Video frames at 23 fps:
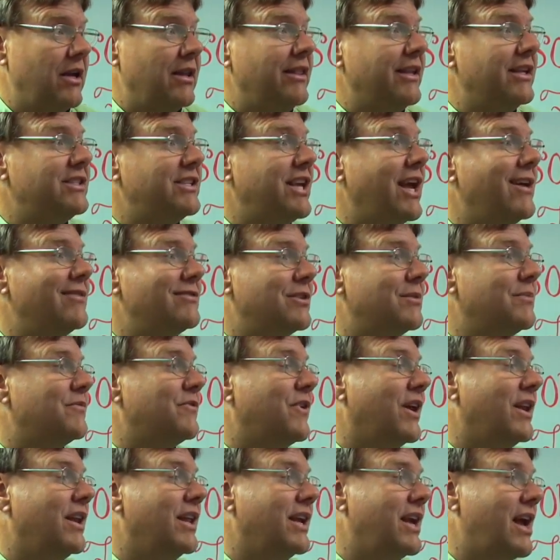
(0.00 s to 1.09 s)
Let's have some
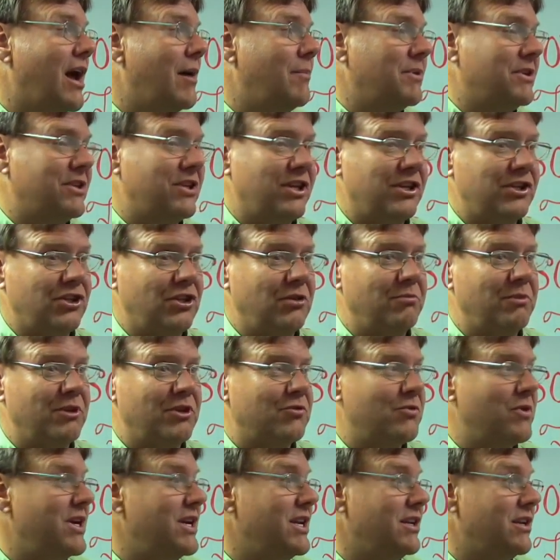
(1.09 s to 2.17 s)
friendly competition
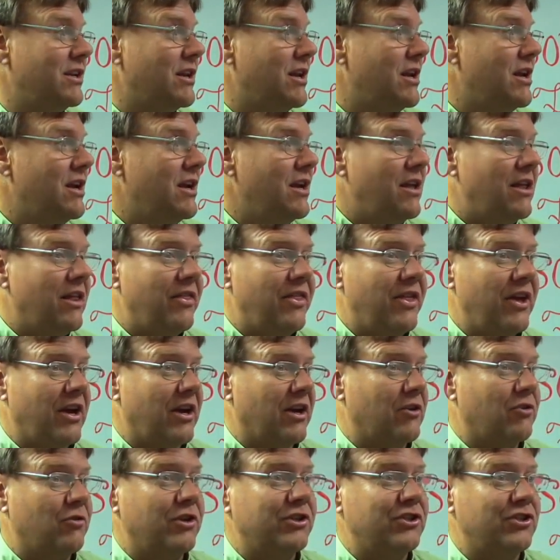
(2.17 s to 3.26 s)
between the
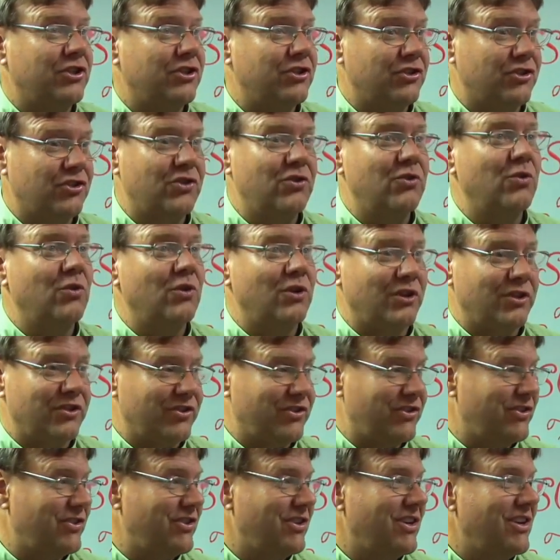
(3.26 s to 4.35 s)
Christian
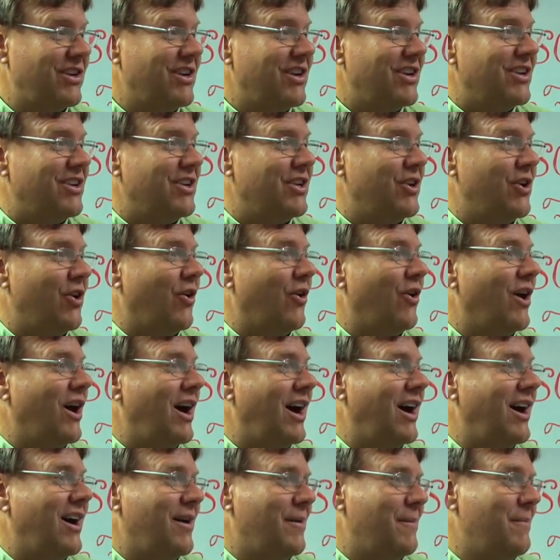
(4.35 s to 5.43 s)
schools. You
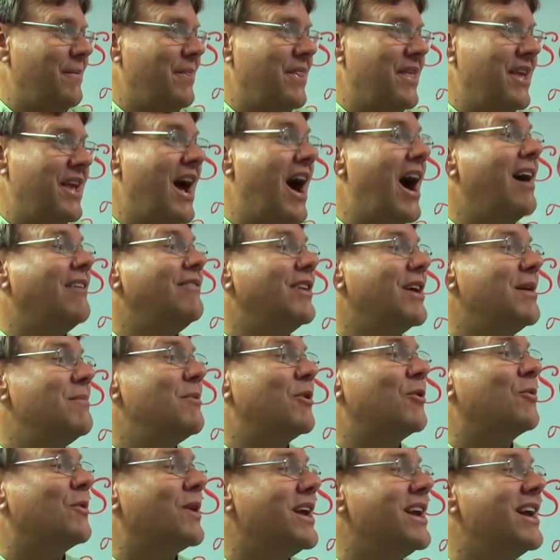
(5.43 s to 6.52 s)
know, the Ave
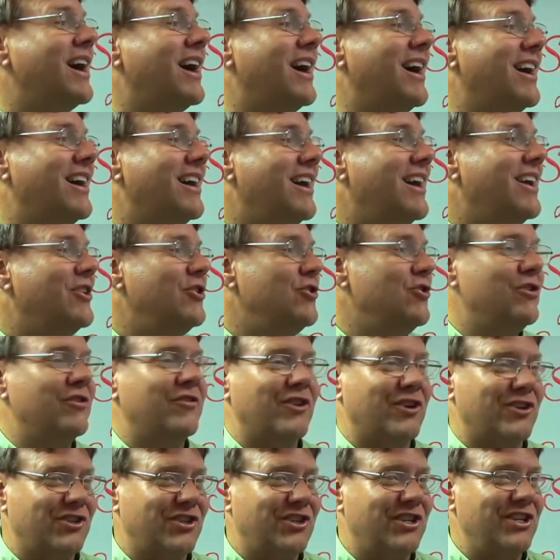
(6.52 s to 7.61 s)
Maria
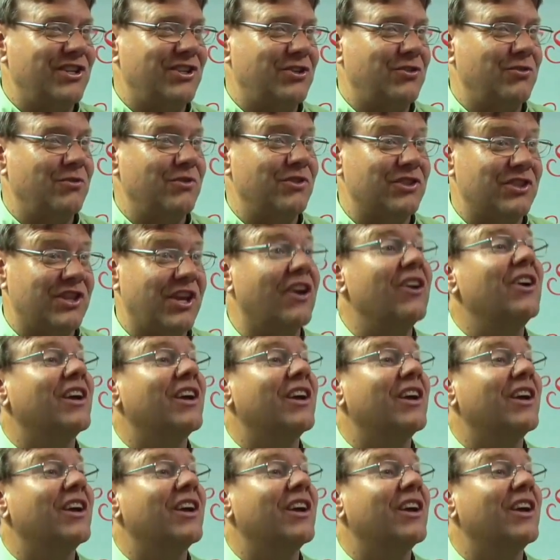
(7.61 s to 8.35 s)
University students, they're